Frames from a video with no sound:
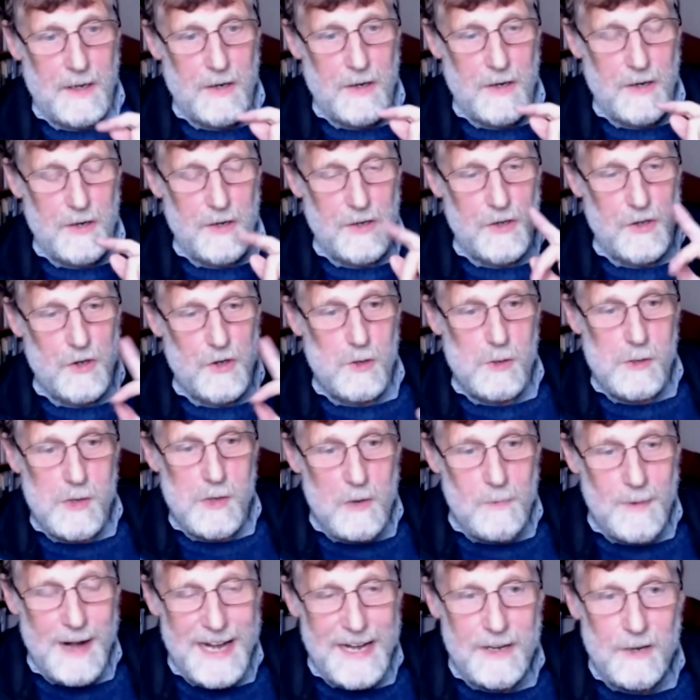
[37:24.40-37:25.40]
Noah
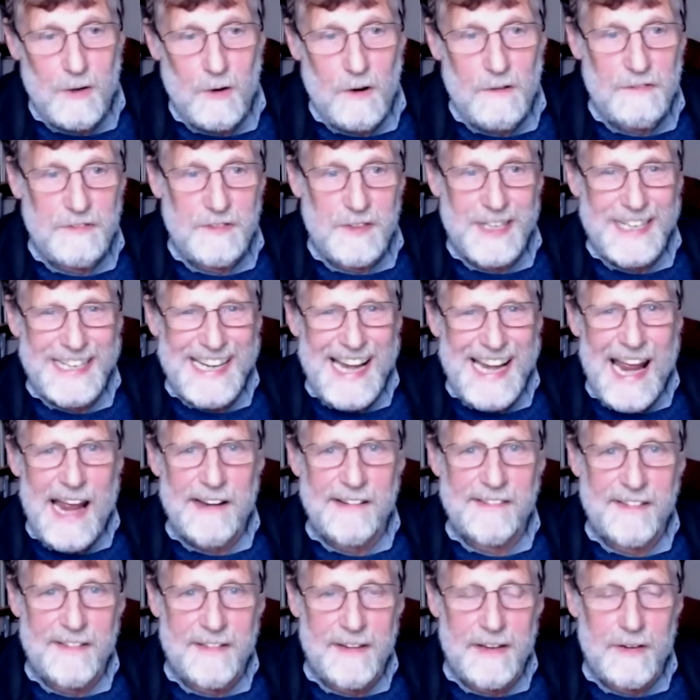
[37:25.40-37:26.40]
went off to
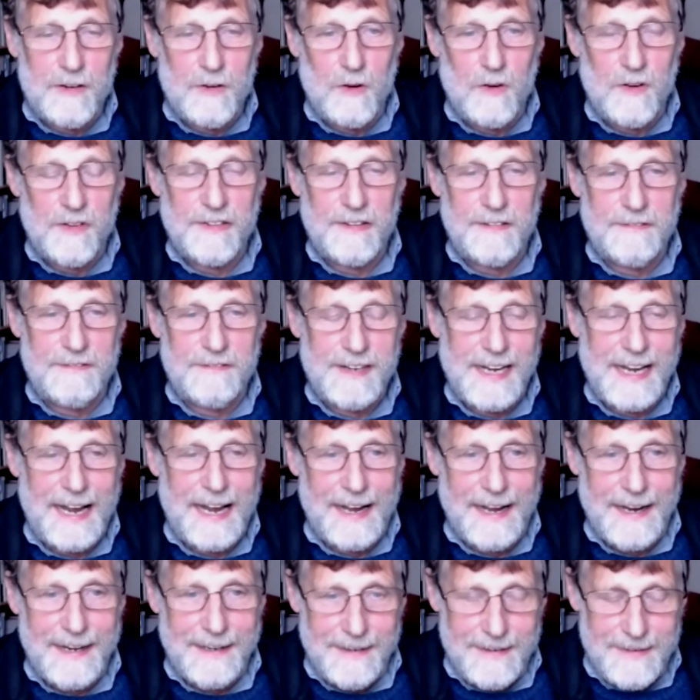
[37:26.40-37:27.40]
Ness in the north of the
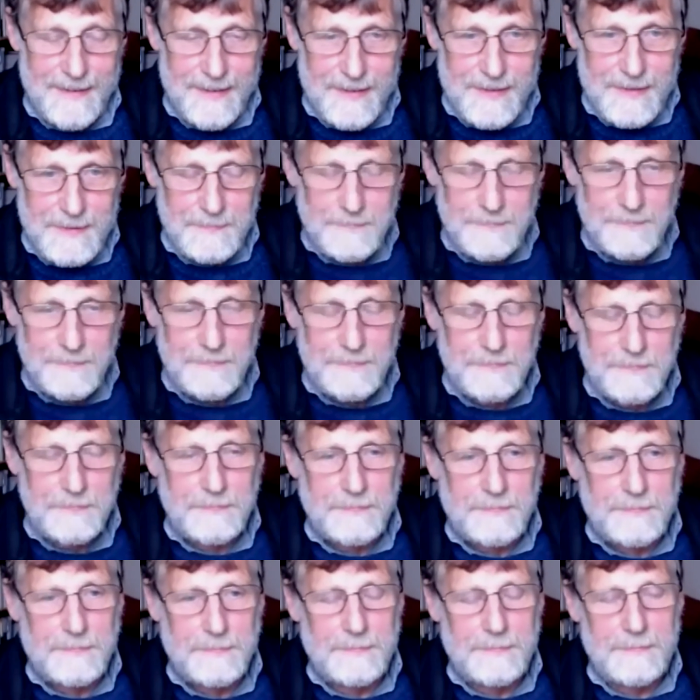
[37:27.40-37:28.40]
island
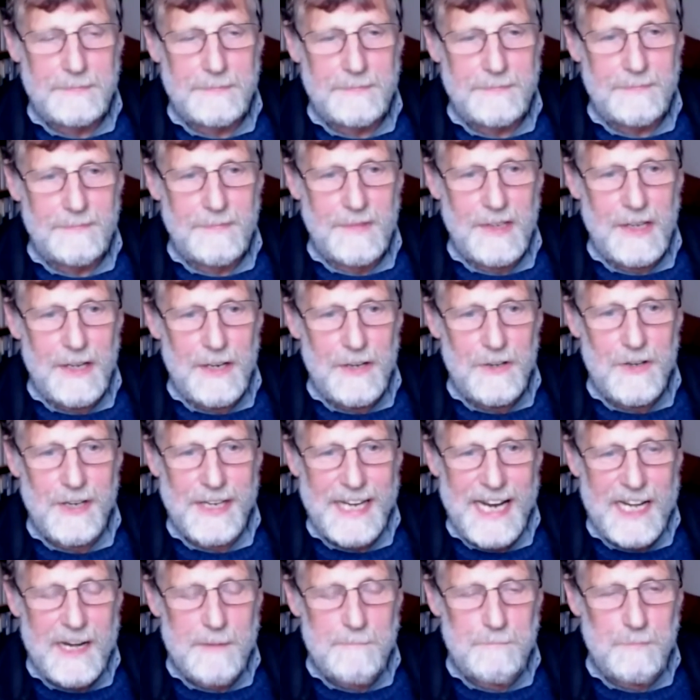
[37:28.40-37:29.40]
to
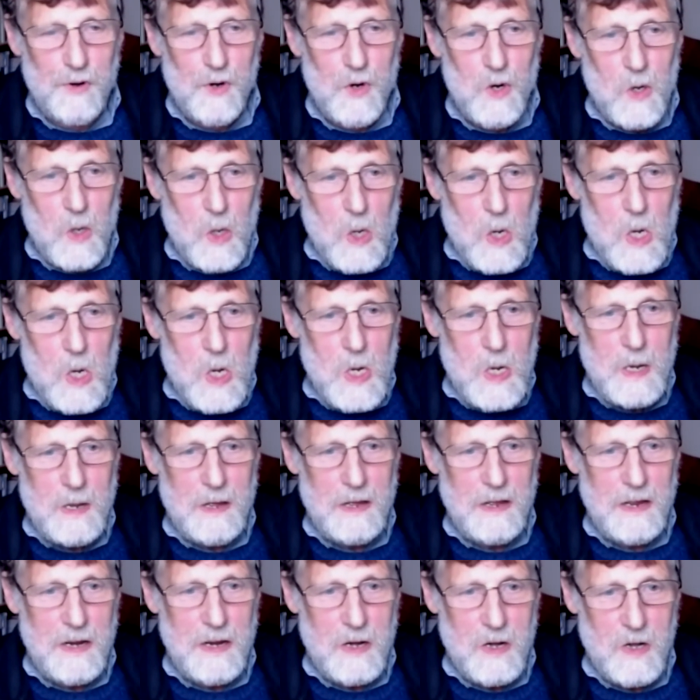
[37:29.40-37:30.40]
get a bull
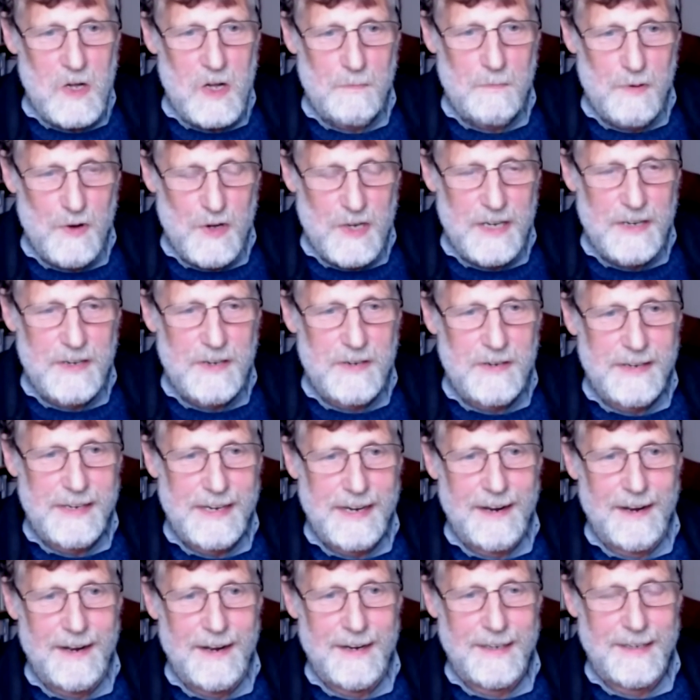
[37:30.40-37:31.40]
to put into the
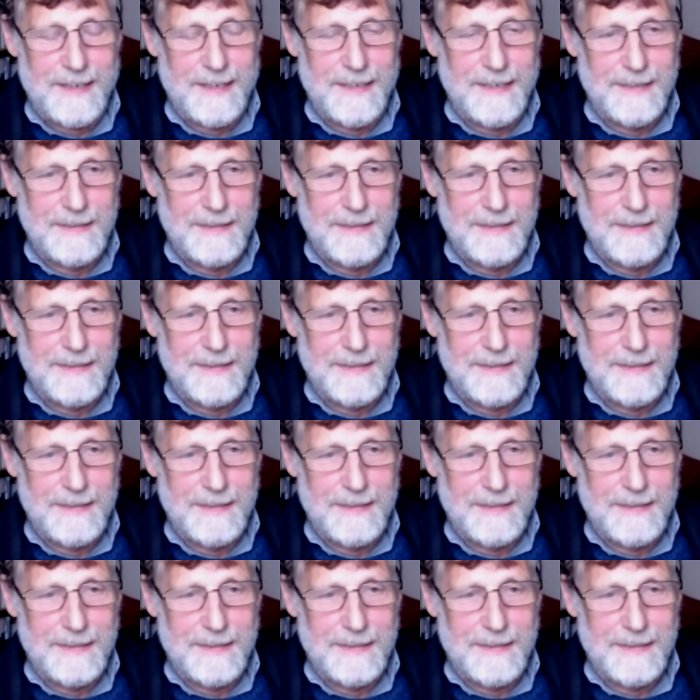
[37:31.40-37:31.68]
ark.